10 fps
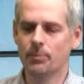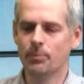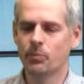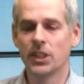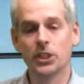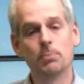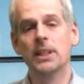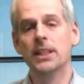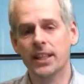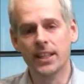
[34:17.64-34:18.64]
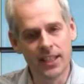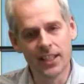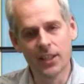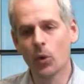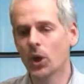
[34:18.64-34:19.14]
splitting
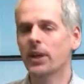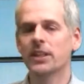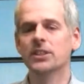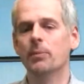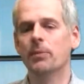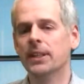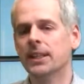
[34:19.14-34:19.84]
waterway or something.